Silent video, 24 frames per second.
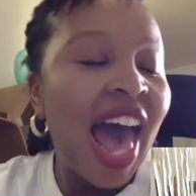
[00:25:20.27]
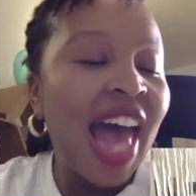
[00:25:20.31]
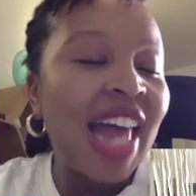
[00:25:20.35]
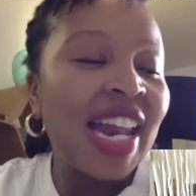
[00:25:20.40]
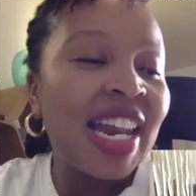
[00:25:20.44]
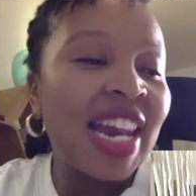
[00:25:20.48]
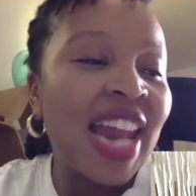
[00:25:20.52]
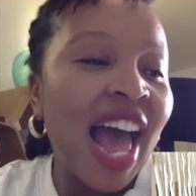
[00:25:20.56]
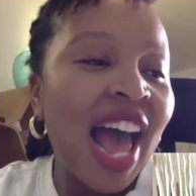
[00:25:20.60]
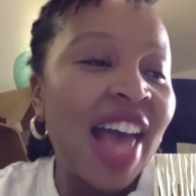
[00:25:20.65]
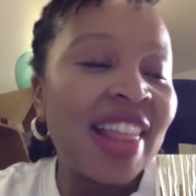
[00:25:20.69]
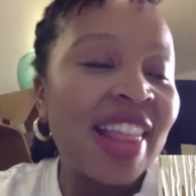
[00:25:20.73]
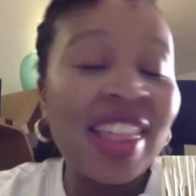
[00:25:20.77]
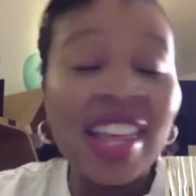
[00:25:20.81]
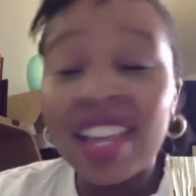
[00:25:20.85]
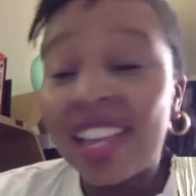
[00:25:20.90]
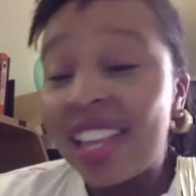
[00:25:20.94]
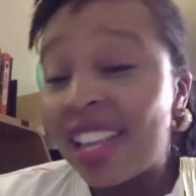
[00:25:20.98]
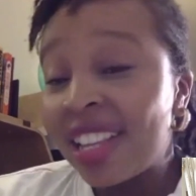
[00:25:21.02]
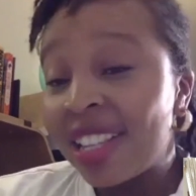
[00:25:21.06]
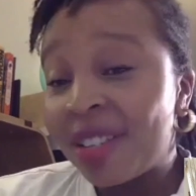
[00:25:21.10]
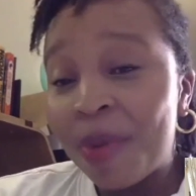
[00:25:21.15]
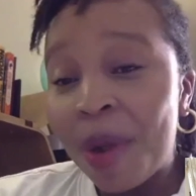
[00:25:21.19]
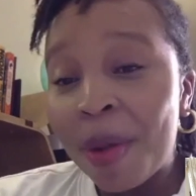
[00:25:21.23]
And I
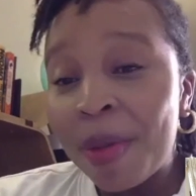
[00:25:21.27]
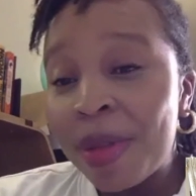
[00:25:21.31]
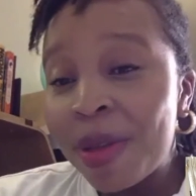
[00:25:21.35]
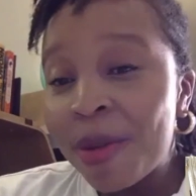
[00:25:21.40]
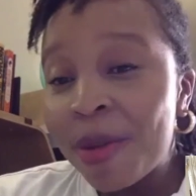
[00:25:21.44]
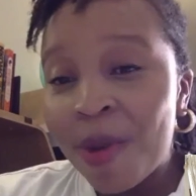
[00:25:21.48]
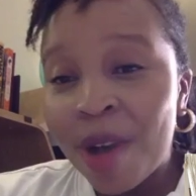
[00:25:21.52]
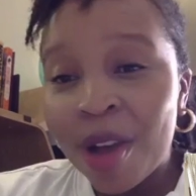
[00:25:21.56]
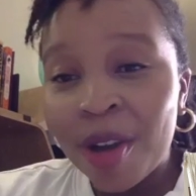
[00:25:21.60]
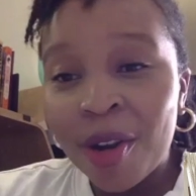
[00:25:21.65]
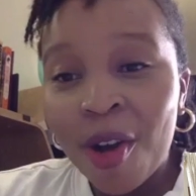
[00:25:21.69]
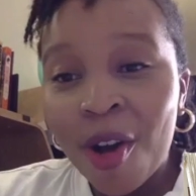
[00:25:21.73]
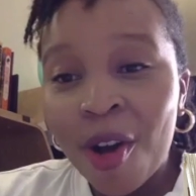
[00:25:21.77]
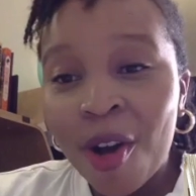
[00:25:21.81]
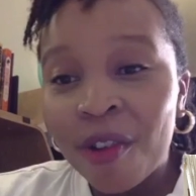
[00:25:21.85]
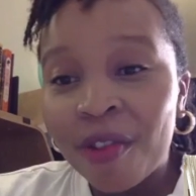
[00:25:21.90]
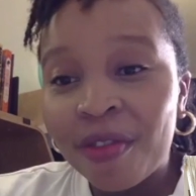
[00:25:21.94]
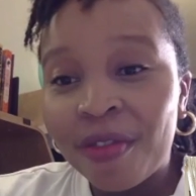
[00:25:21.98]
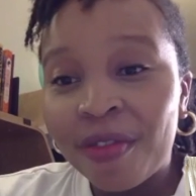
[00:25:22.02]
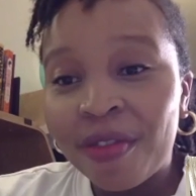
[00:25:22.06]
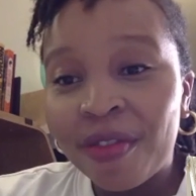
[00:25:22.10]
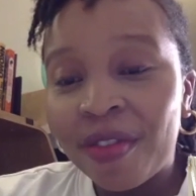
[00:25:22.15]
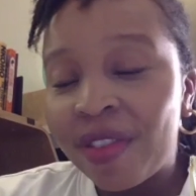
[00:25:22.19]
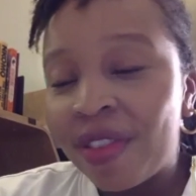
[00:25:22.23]
think it's probably one
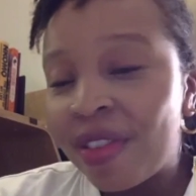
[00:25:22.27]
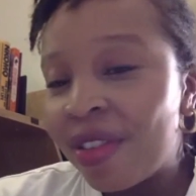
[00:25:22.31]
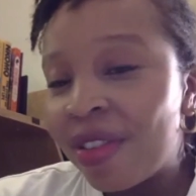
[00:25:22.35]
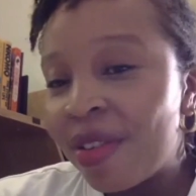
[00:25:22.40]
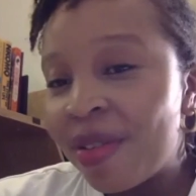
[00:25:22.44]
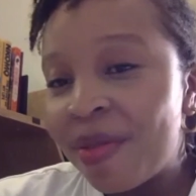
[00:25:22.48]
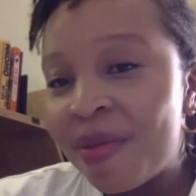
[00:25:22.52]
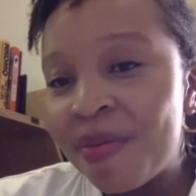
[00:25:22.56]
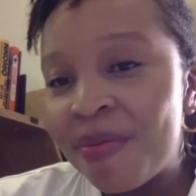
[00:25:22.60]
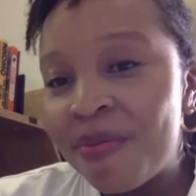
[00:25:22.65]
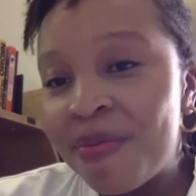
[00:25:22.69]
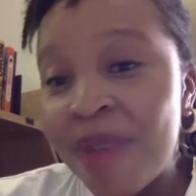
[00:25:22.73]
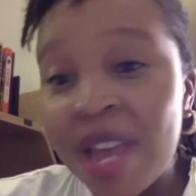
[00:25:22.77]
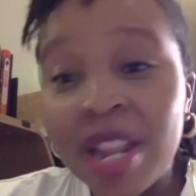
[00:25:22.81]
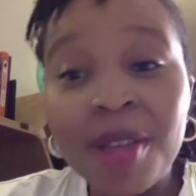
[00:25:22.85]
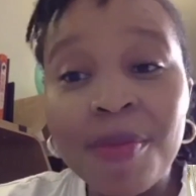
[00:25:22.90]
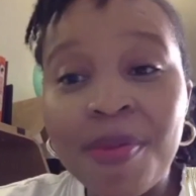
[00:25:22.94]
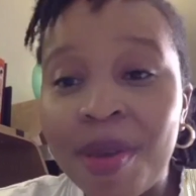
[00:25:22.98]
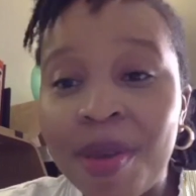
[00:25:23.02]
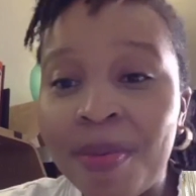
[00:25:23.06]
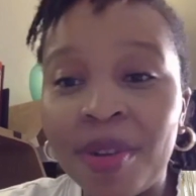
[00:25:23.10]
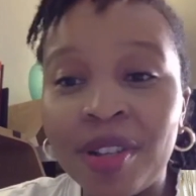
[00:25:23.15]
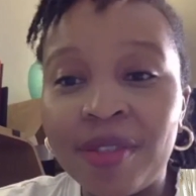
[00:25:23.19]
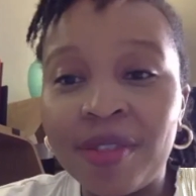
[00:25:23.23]
of many
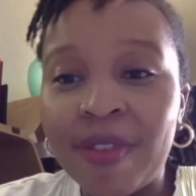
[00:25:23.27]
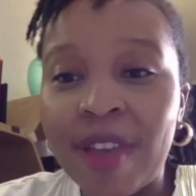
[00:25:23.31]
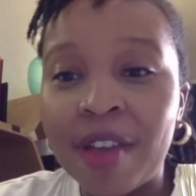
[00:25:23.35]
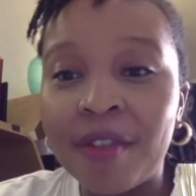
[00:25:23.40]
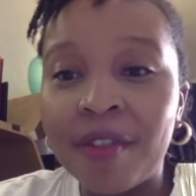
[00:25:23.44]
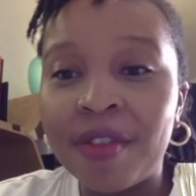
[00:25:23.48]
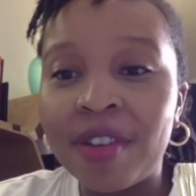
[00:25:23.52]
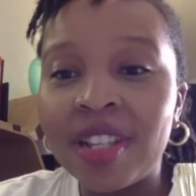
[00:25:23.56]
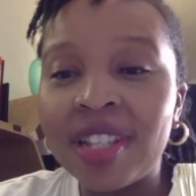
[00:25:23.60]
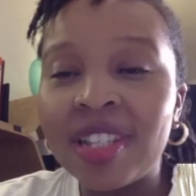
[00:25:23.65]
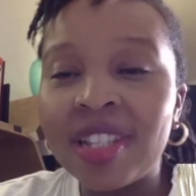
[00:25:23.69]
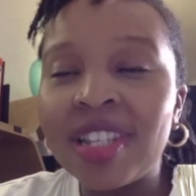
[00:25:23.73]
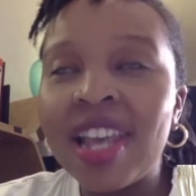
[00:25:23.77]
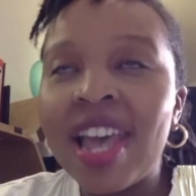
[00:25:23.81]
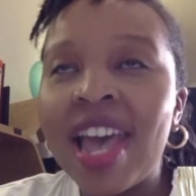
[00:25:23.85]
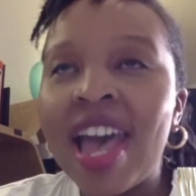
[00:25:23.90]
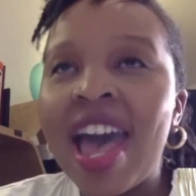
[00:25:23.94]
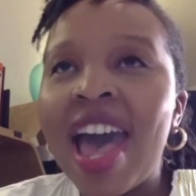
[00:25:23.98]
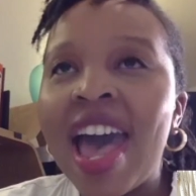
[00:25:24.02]
people's favorites.